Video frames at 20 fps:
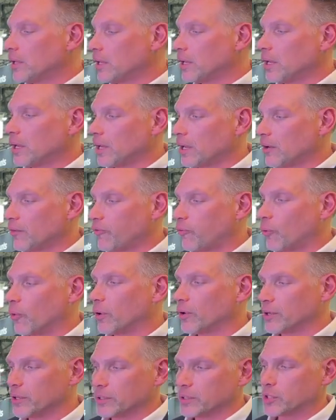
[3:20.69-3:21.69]

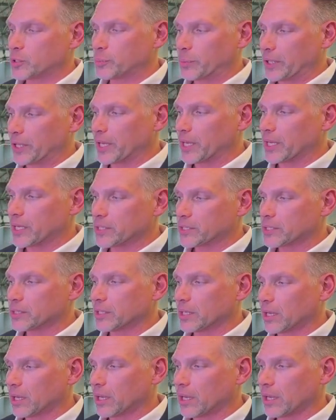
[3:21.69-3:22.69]
4 displays
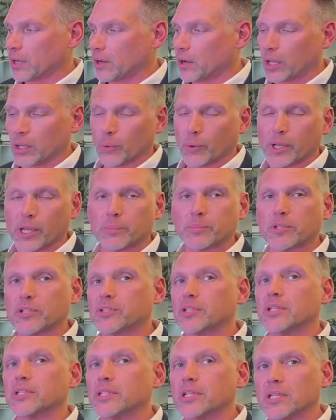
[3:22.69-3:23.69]
all the way up to
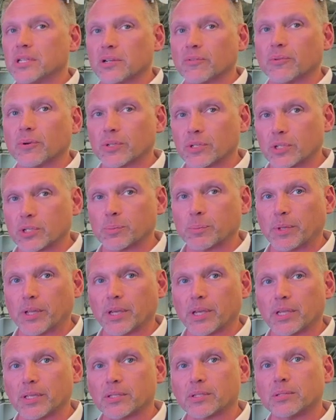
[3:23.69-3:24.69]
16 different
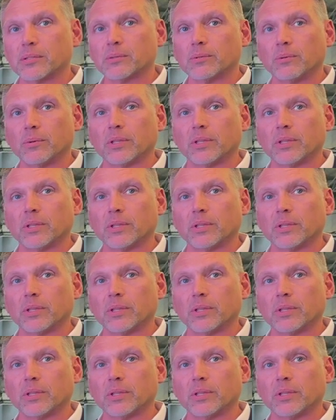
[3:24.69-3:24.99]
displays